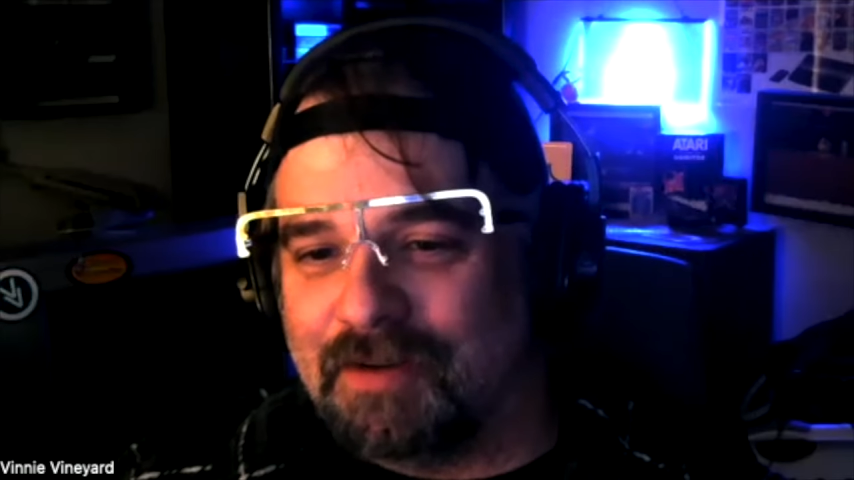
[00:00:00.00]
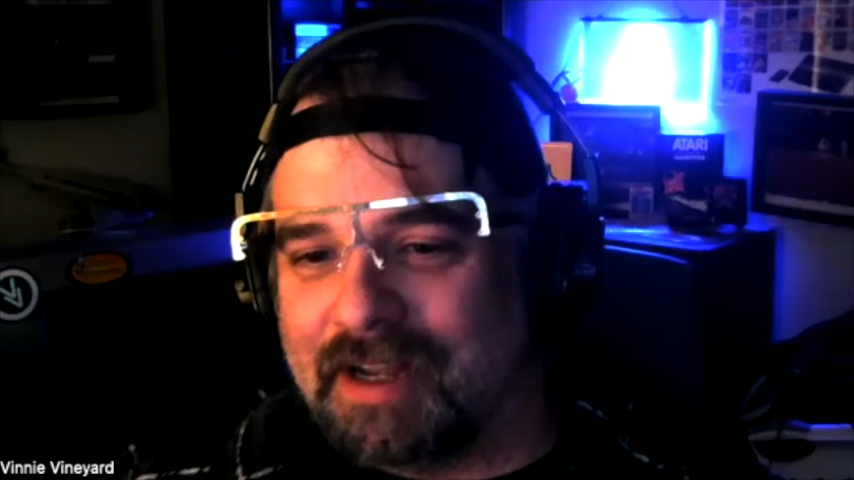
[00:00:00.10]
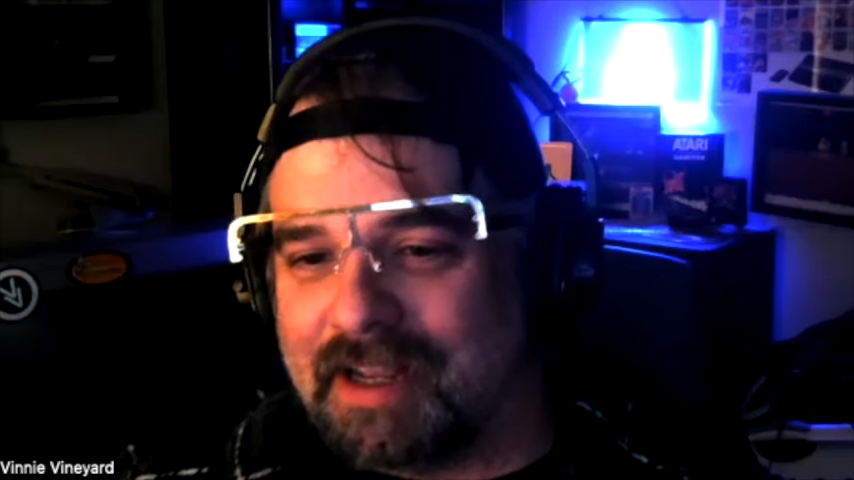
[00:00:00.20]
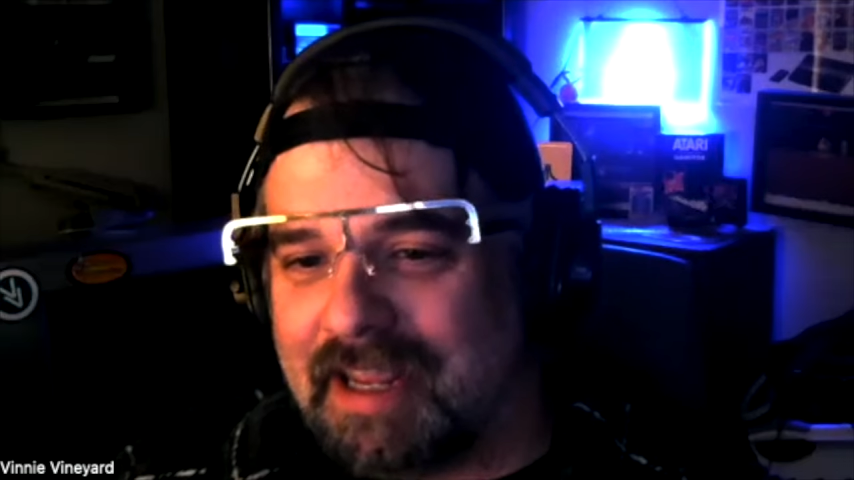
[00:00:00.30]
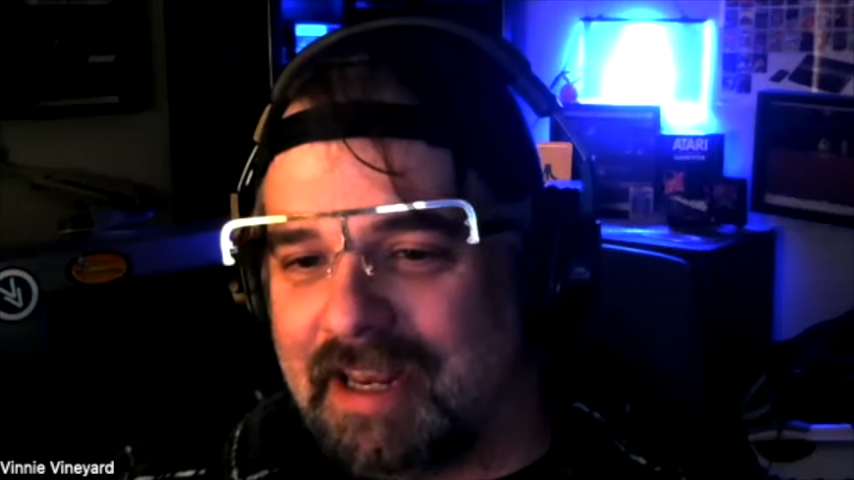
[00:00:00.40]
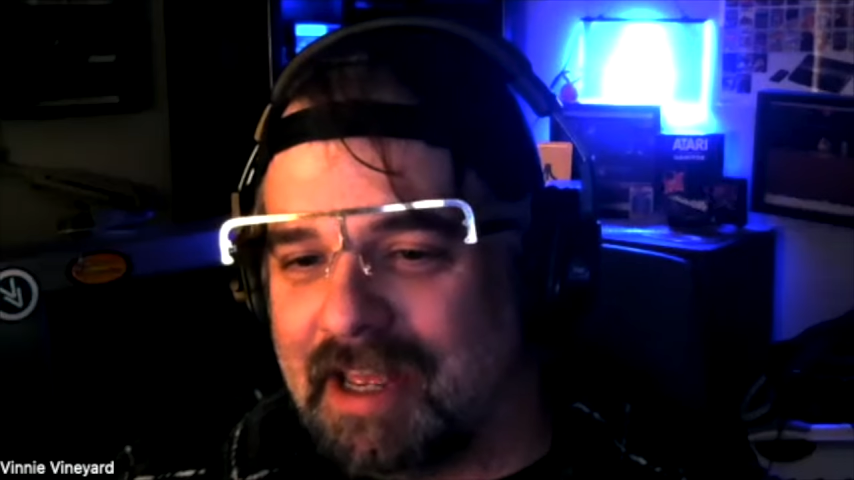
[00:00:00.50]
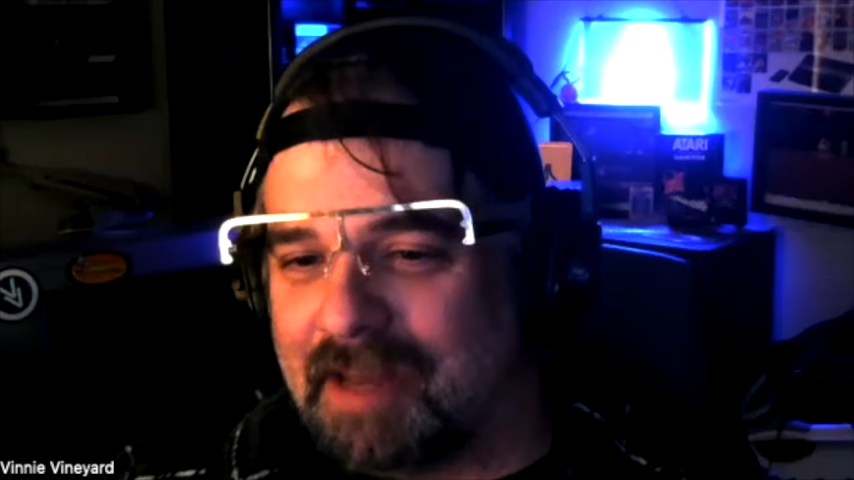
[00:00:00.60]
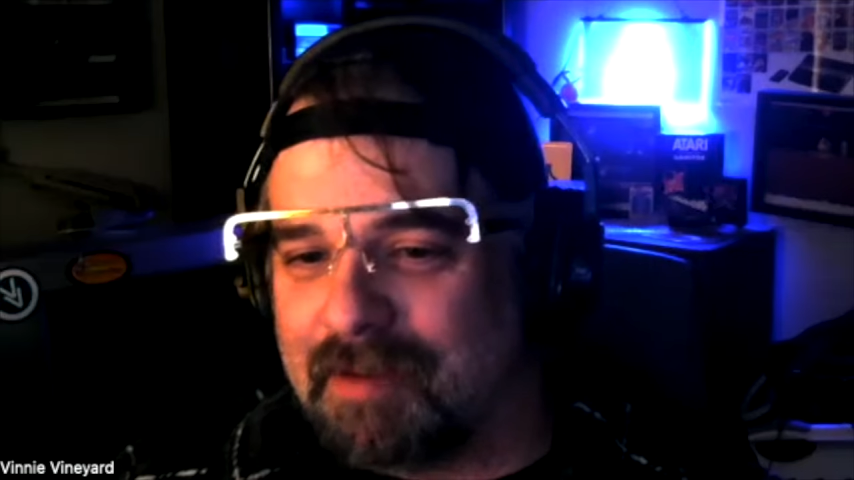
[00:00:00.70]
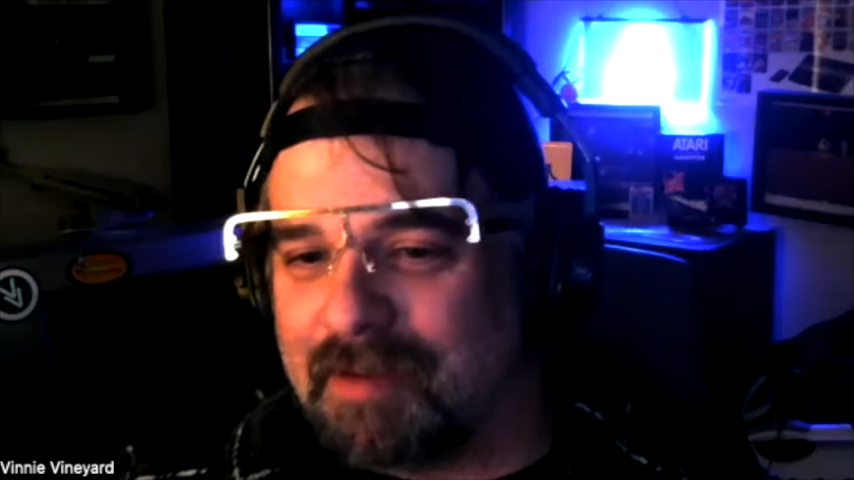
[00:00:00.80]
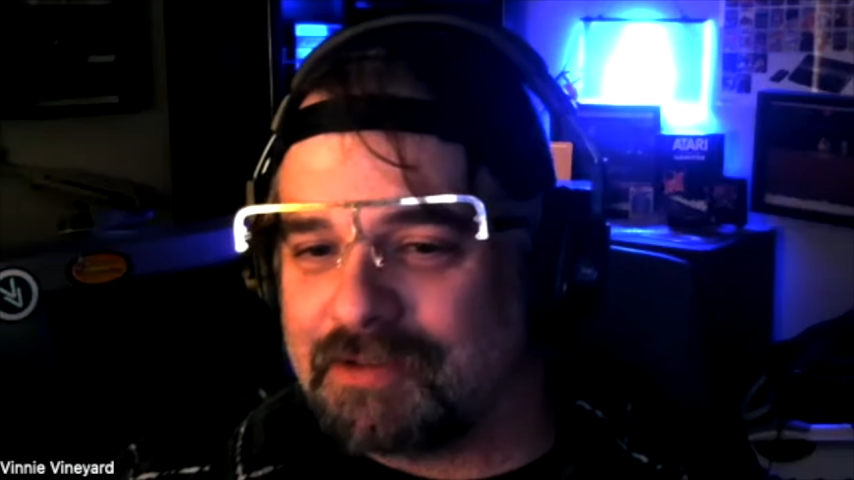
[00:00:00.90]

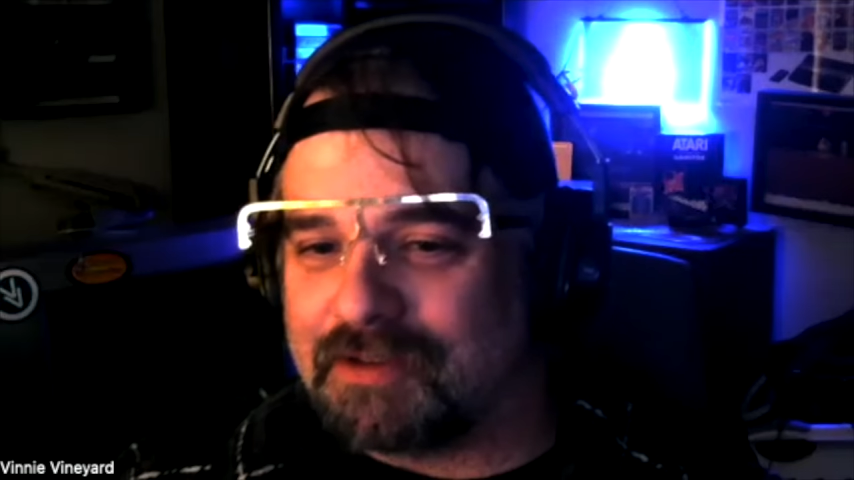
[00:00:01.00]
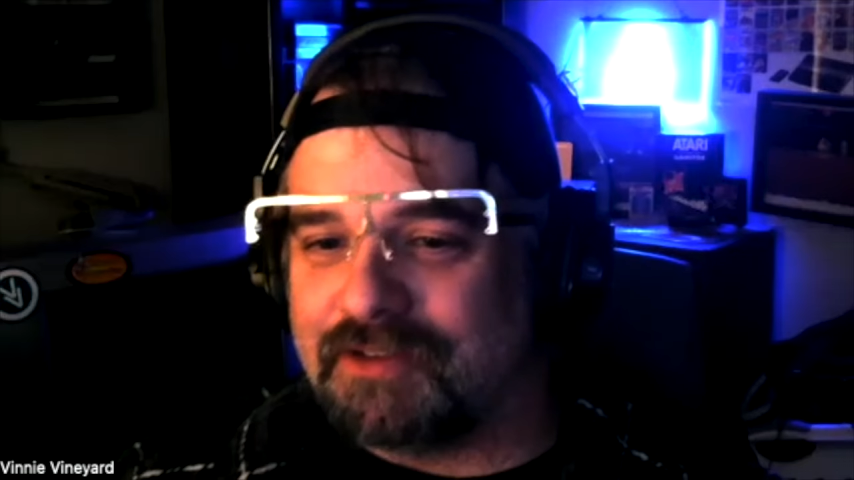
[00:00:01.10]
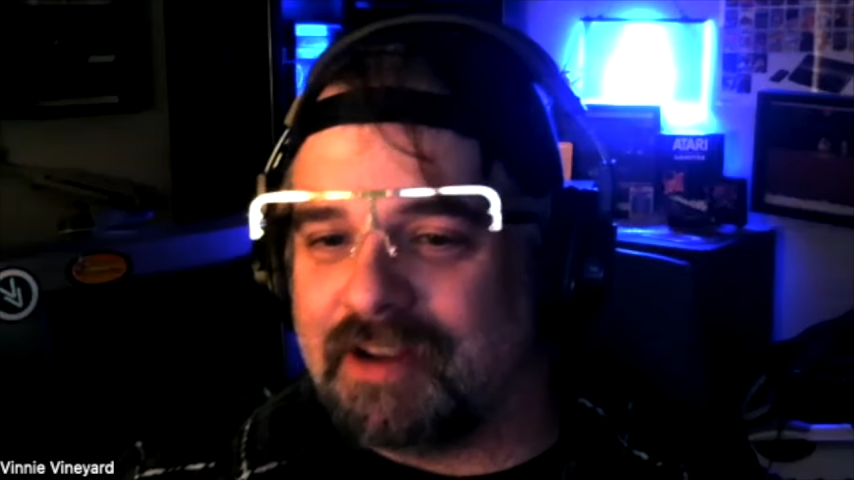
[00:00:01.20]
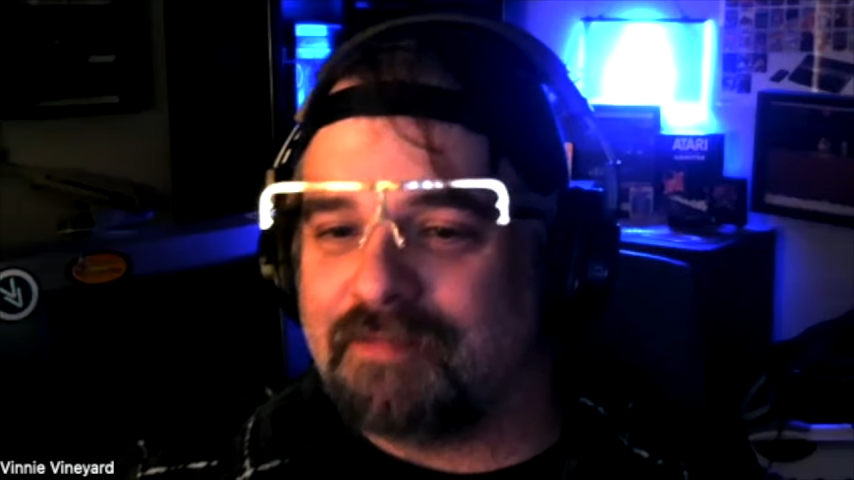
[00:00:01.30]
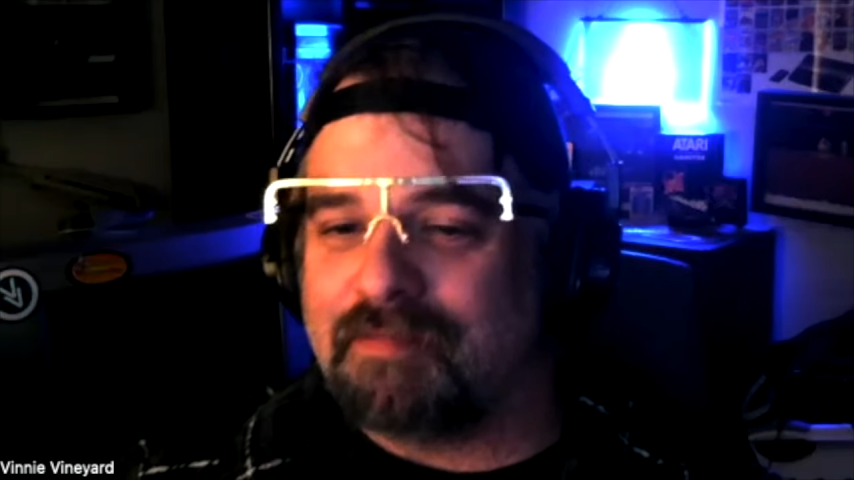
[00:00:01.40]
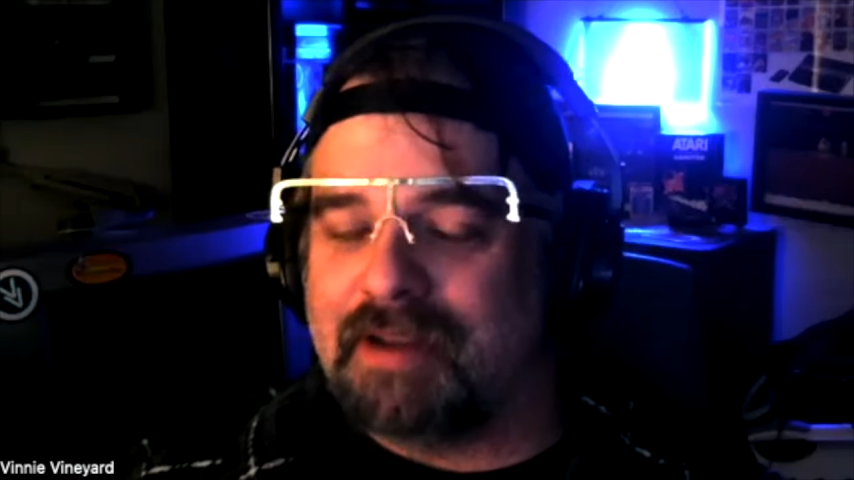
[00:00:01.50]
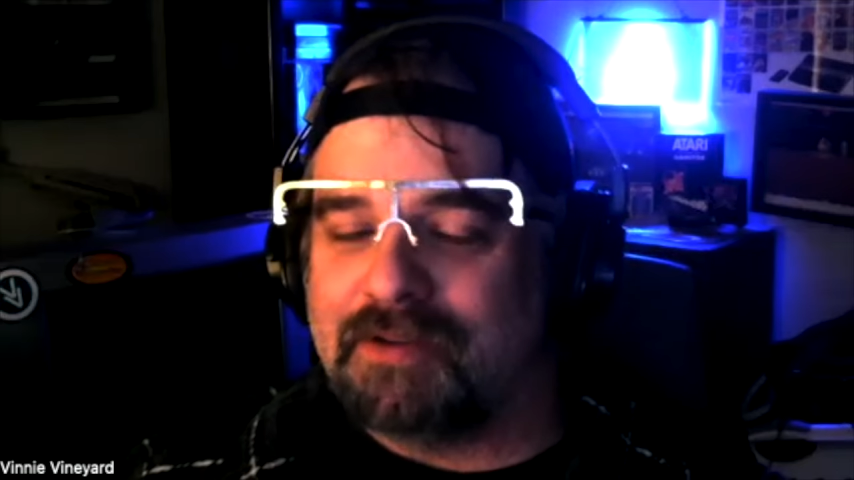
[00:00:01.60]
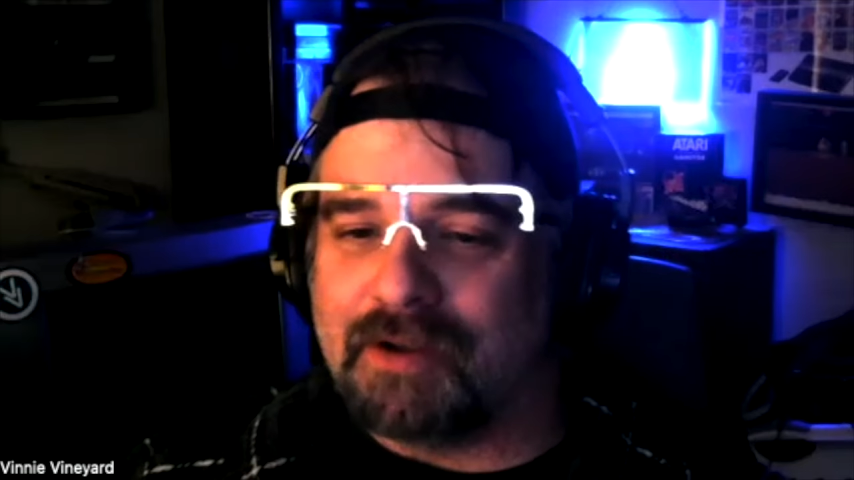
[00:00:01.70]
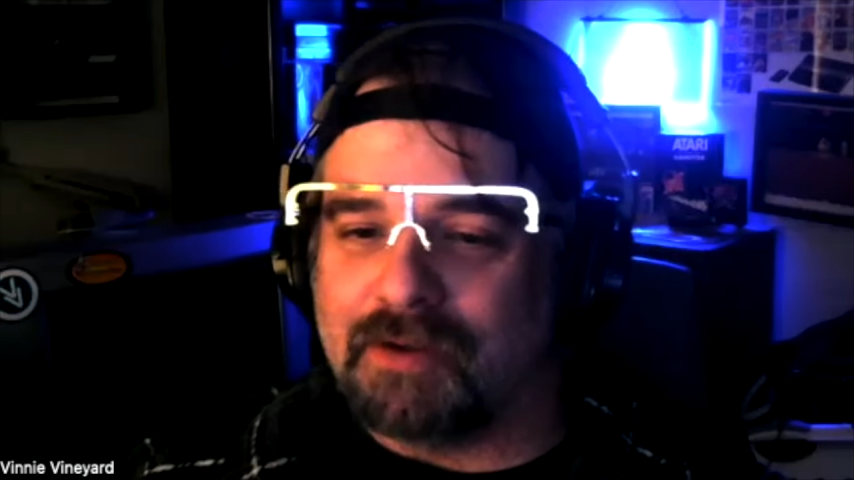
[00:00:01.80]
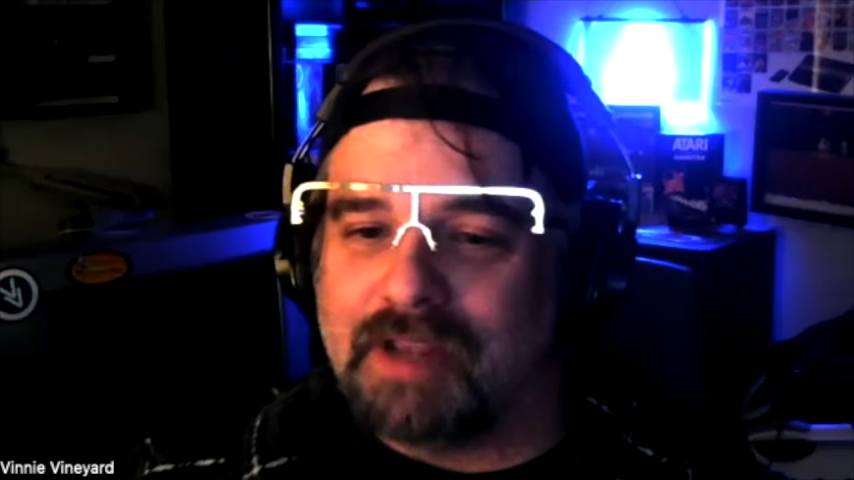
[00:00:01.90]
Elon Musk or Jeff
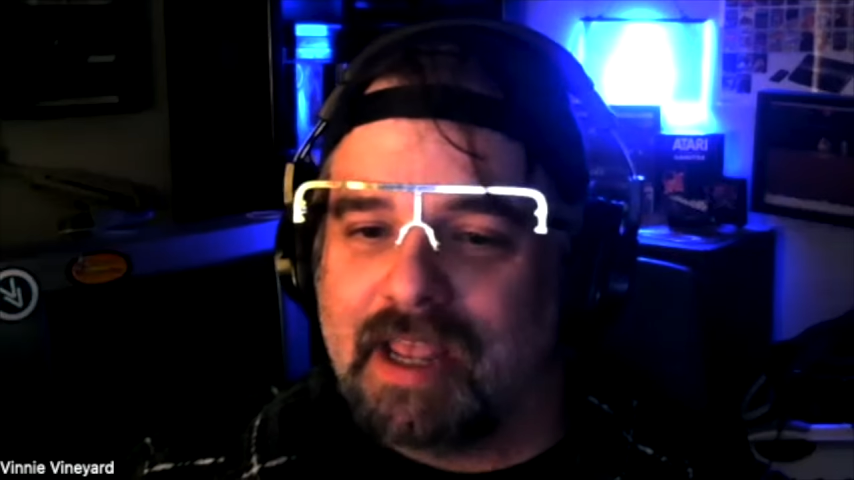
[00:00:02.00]
Bezos?